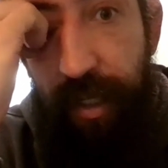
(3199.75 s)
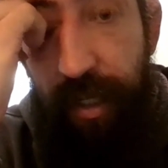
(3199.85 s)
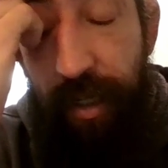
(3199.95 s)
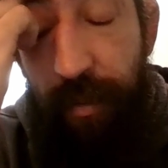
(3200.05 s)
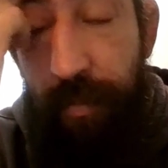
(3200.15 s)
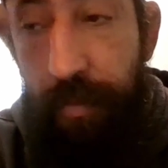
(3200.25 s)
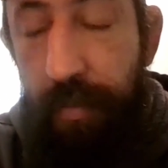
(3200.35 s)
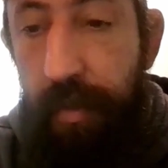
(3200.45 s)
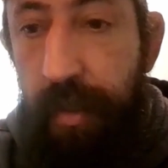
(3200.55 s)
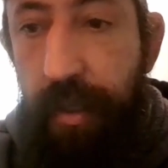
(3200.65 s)
um,
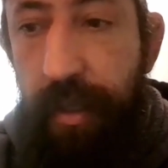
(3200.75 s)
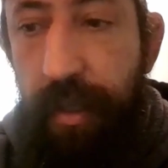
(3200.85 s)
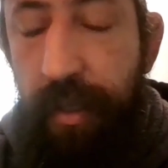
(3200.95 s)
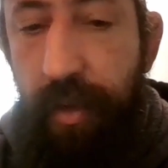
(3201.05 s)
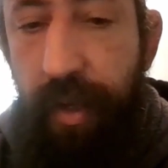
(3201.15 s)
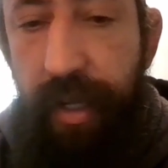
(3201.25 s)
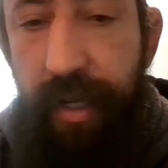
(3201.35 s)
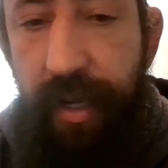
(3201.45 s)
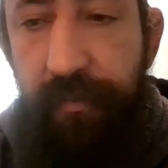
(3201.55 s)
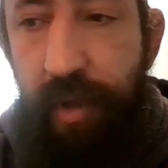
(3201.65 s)
you know,
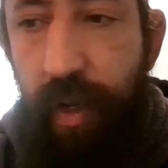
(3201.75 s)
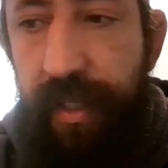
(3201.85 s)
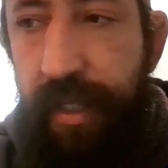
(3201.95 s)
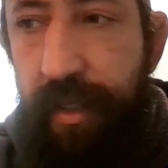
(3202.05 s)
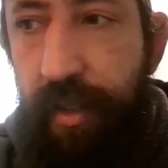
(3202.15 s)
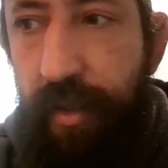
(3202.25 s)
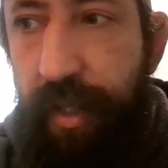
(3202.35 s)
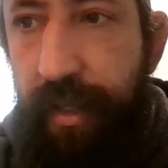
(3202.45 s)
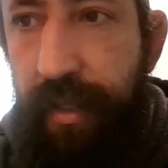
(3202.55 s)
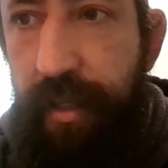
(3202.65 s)
and I have no idea. You know,
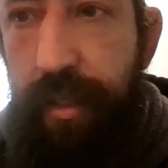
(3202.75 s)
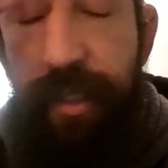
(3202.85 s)
they